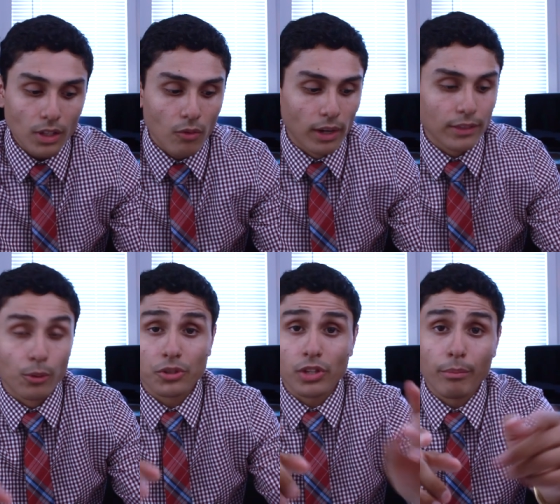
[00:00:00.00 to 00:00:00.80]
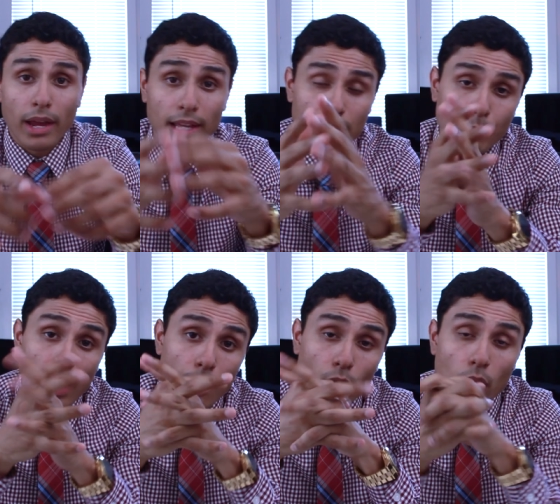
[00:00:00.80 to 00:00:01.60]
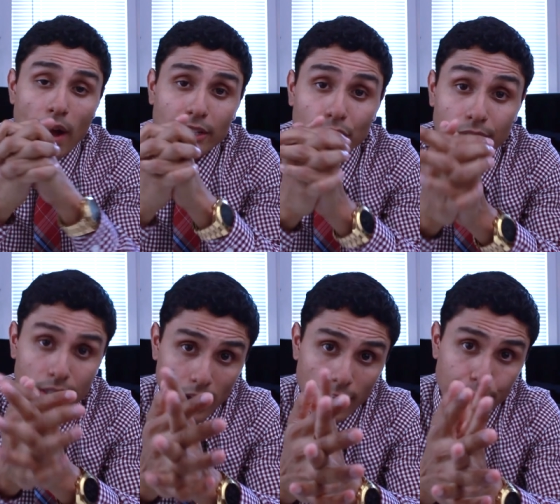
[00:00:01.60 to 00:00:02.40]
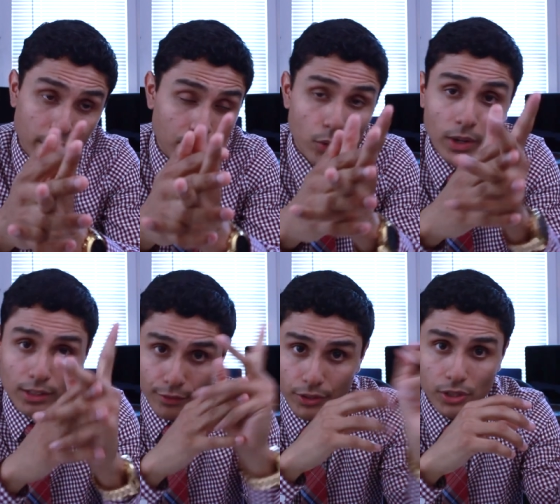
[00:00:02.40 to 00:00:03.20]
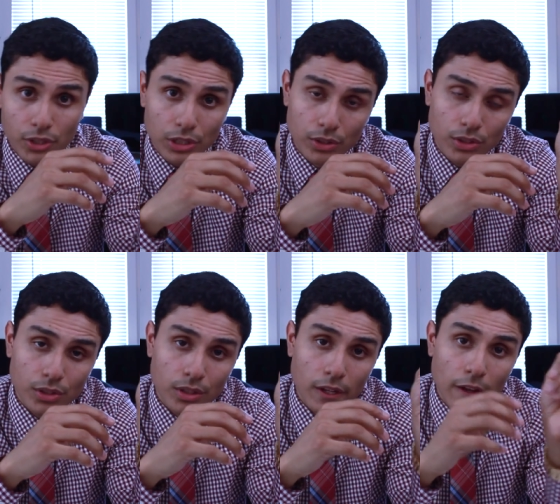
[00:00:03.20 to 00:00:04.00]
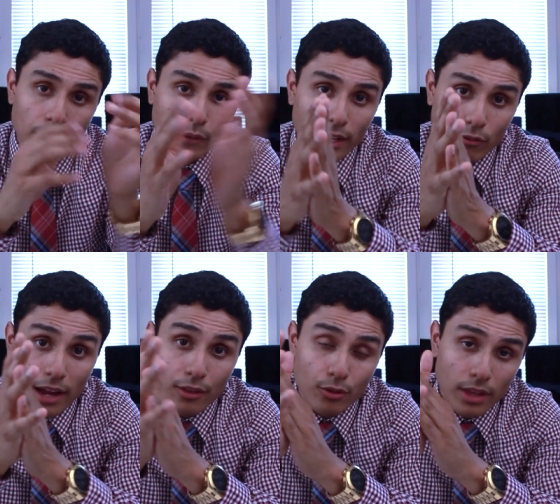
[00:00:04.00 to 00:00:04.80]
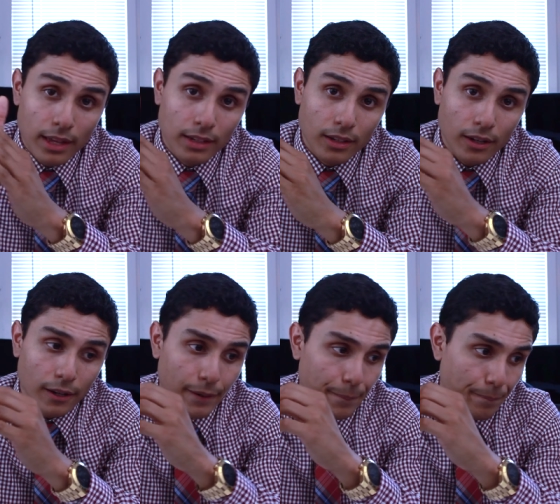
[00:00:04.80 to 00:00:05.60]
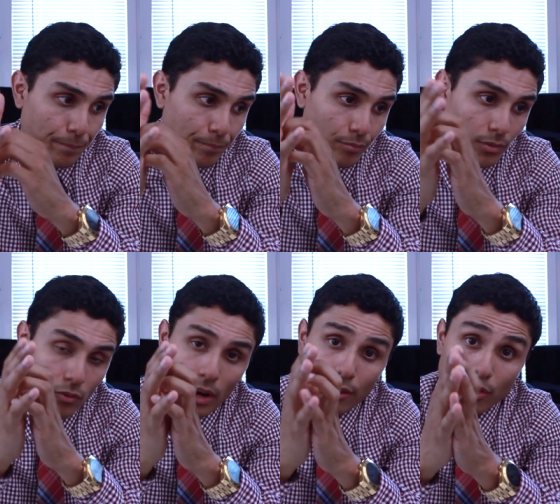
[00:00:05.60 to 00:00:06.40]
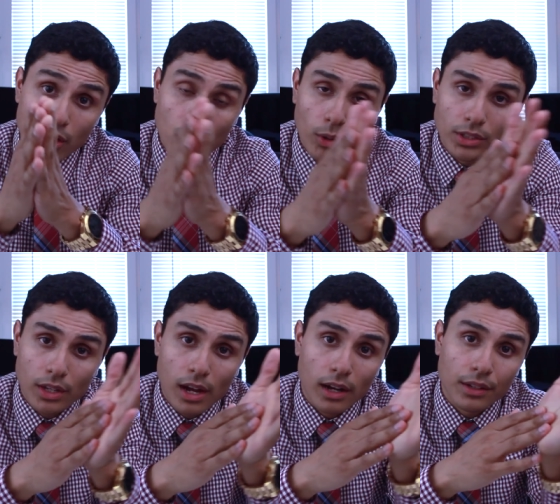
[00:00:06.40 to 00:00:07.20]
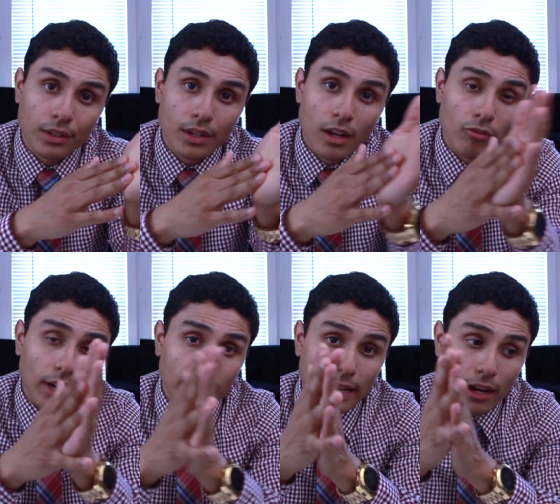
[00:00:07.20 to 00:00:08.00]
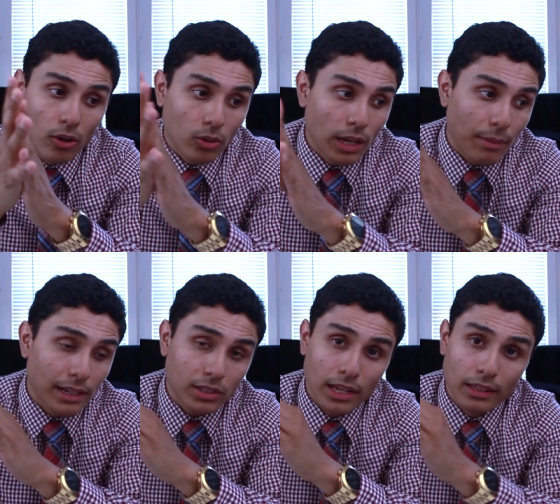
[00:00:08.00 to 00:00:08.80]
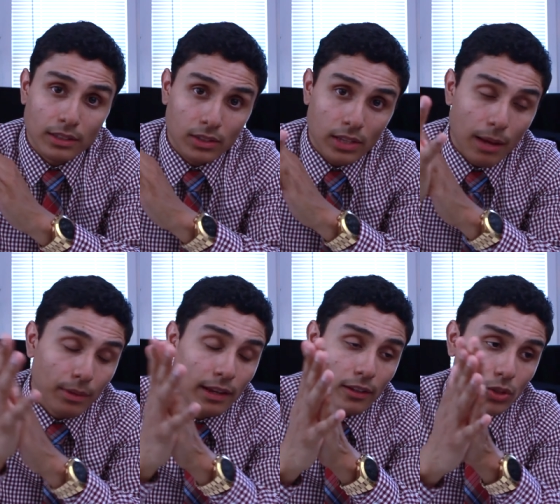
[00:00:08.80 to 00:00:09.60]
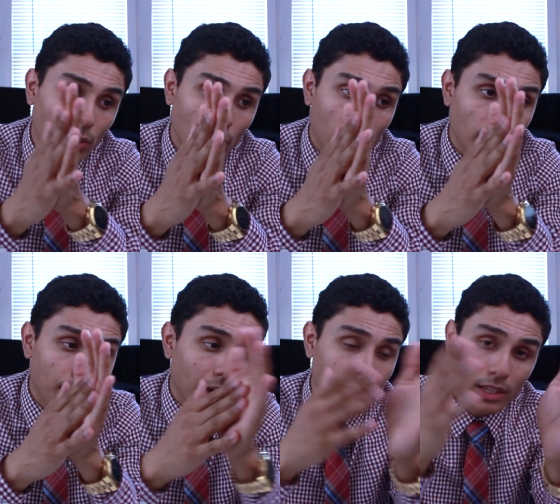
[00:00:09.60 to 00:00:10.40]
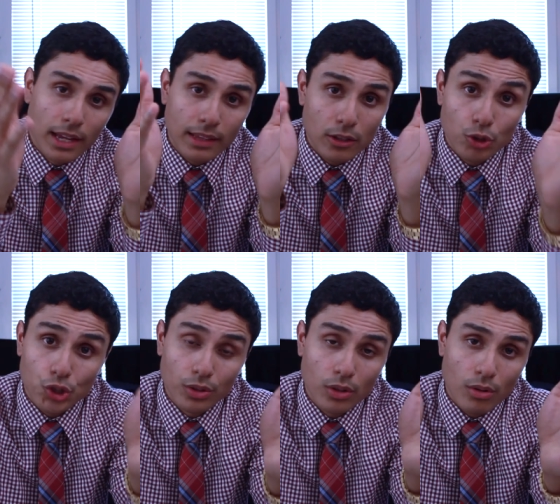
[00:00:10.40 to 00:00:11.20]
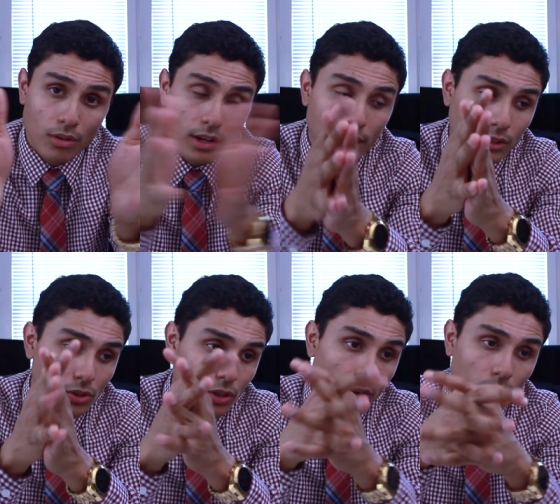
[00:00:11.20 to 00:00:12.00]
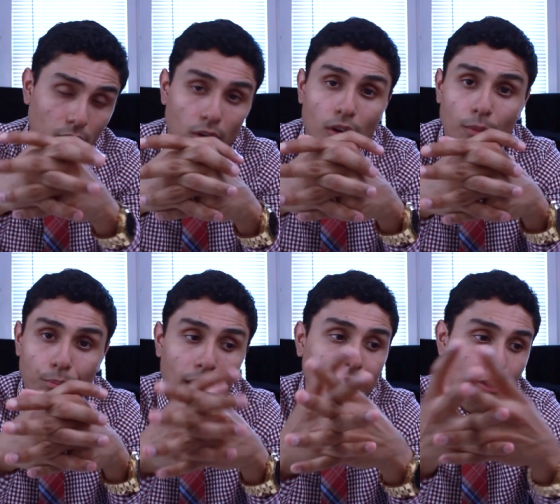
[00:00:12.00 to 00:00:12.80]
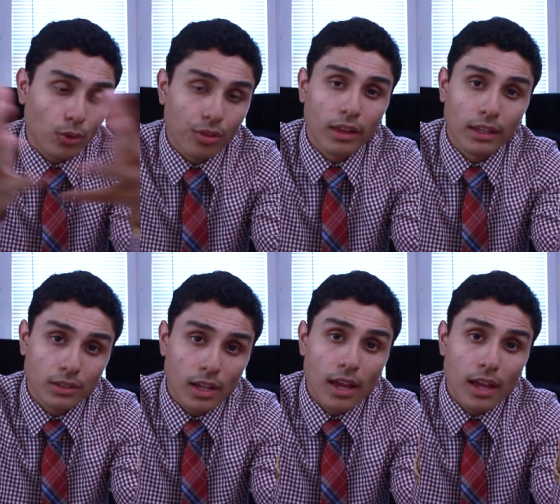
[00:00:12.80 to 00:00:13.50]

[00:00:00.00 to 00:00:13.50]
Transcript: right, there was somebody in the Bible who actually died because he went to physicians. right? Rather than um, rather than going to God, right? Now, am I saying that this is happening? So, am I saying that you shouldn't go to doctors? No, there are practical things